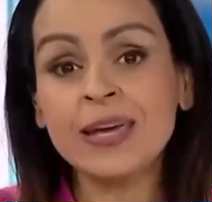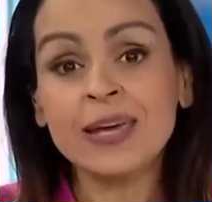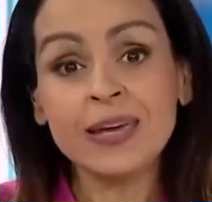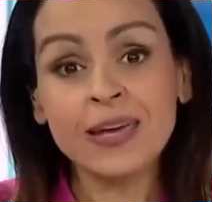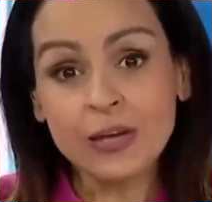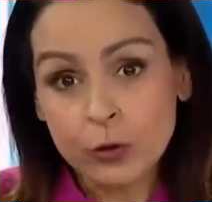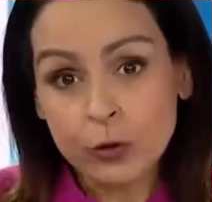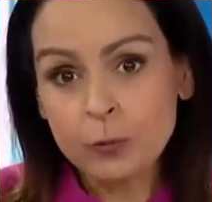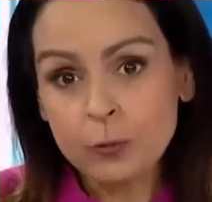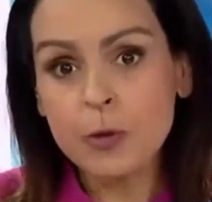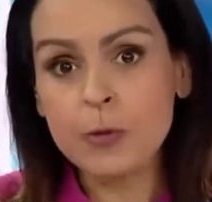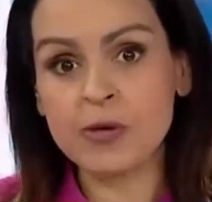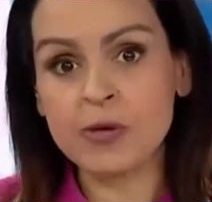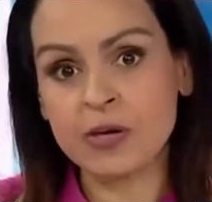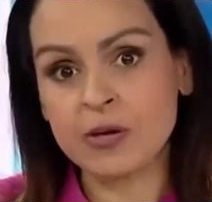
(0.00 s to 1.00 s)
it could
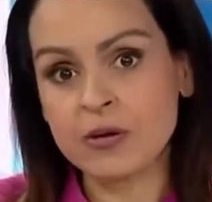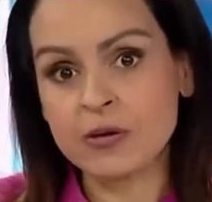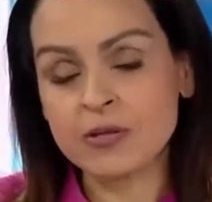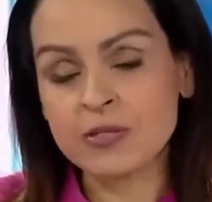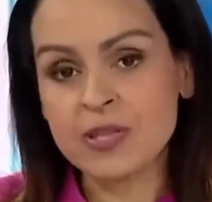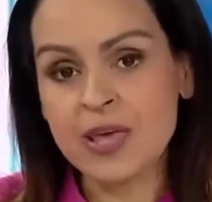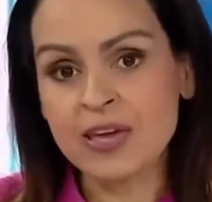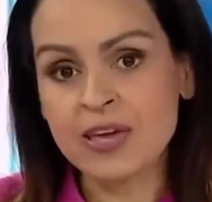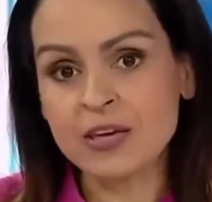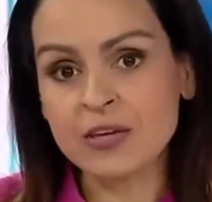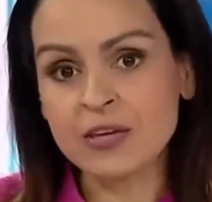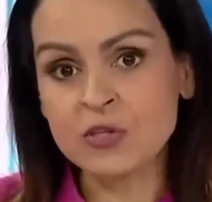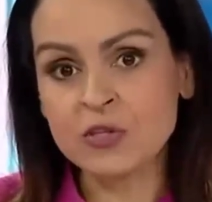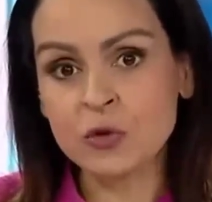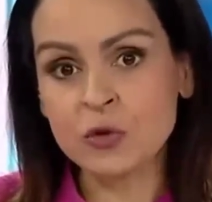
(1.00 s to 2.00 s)
be because they
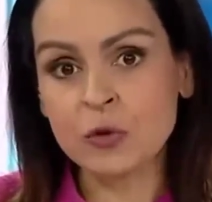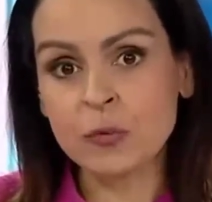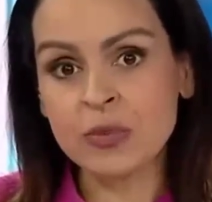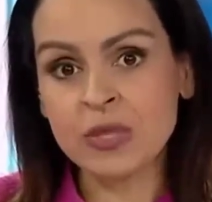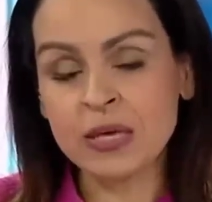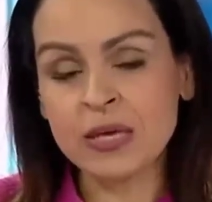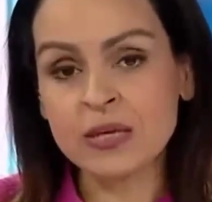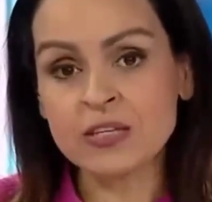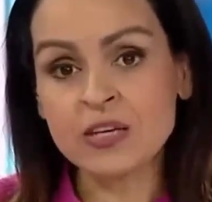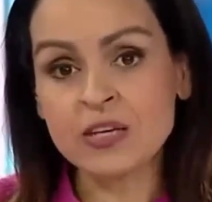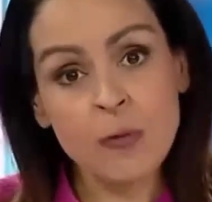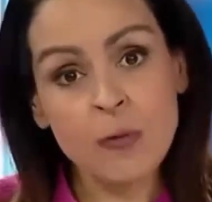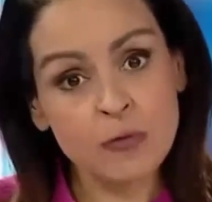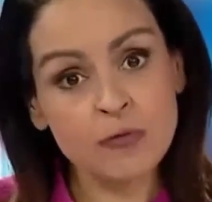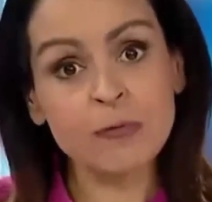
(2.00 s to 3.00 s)
consume the
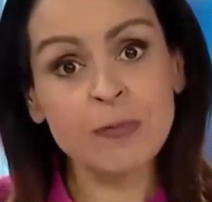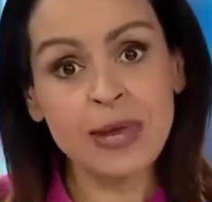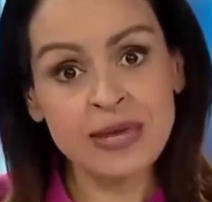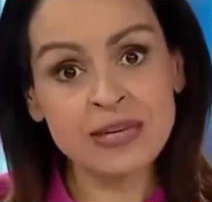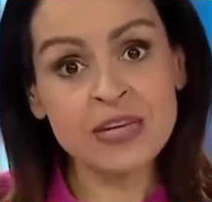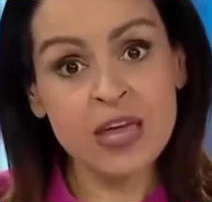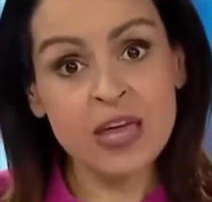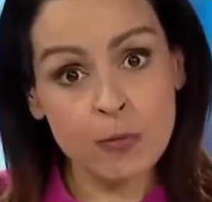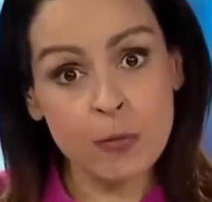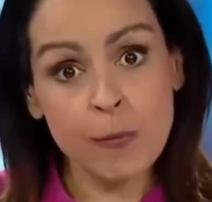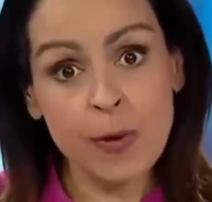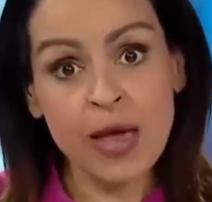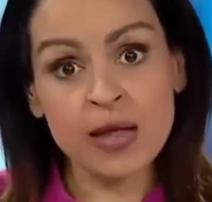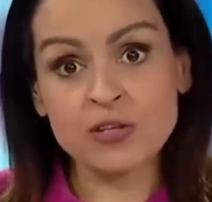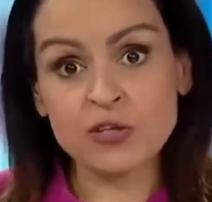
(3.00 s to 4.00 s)
type of media I'm
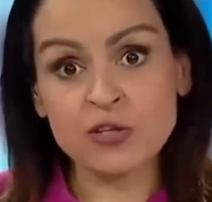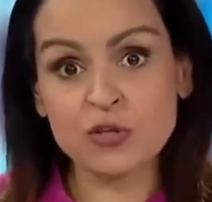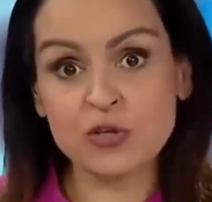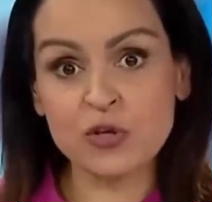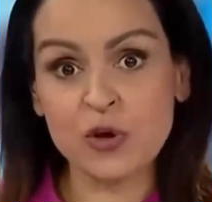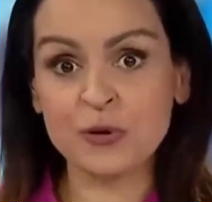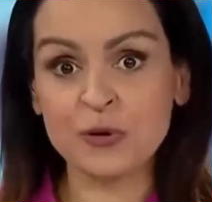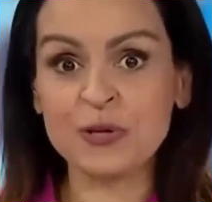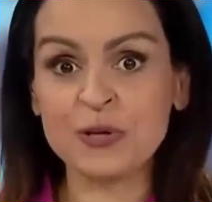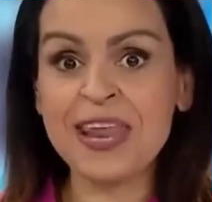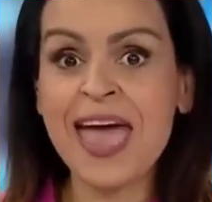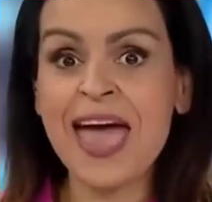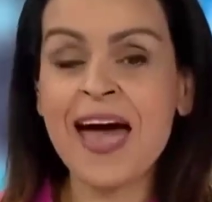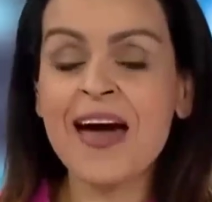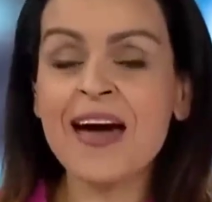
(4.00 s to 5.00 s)
about to show you
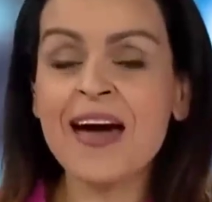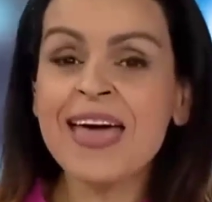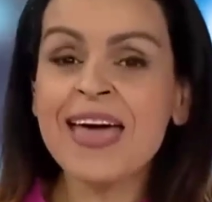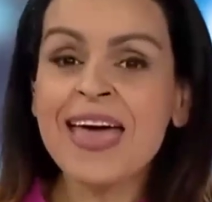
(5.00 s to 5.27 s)
now.